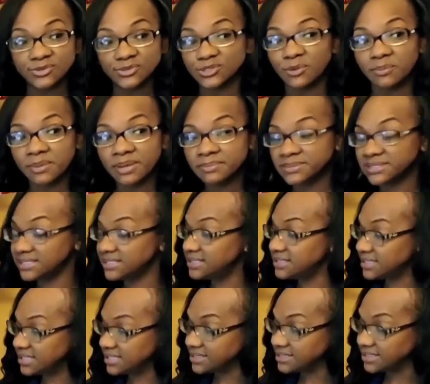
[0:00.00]
So mum
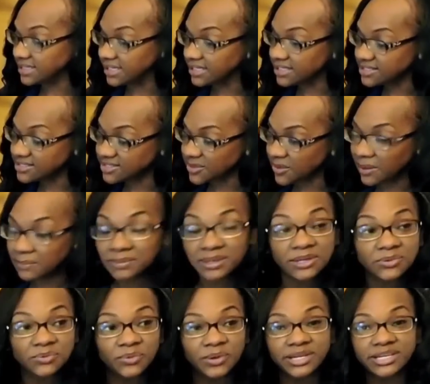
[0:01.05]
season is in, so I'm
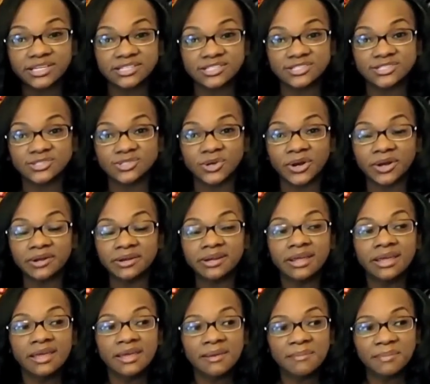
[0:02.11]
getting ready to start
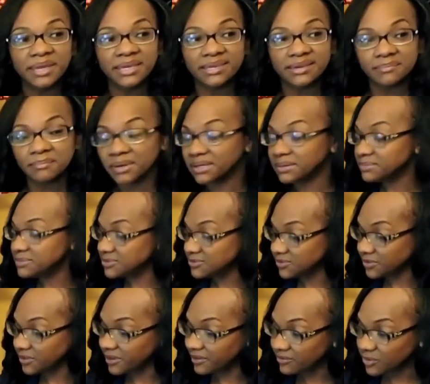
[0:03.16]
making mums
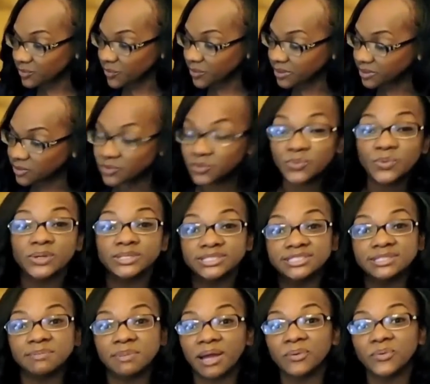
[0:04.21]
for everyone who wants
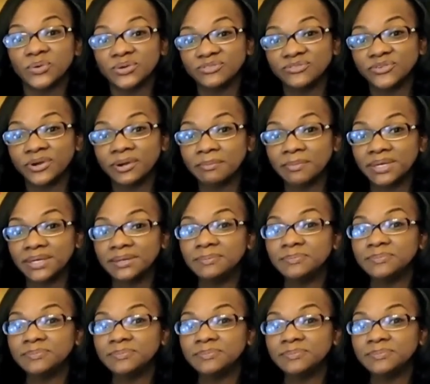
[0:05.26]
to buy one from me.